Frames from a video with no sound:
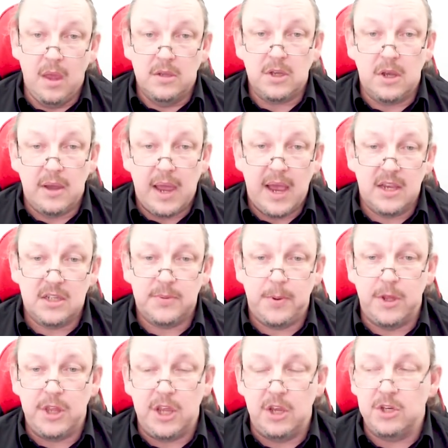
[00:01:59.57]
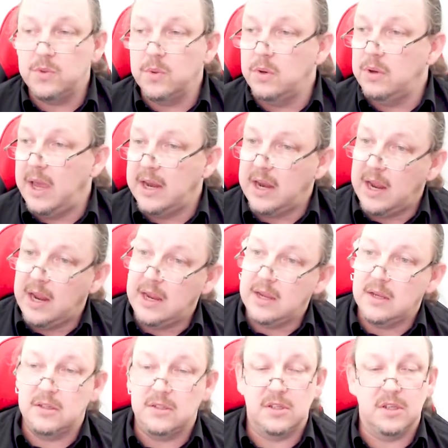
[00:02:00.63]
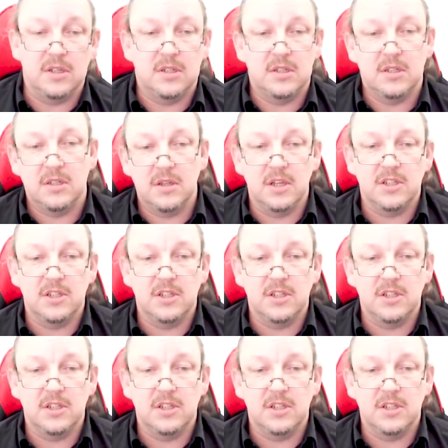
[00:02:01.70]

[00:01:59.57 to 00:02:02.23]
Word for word: So as per the usual, it is this, the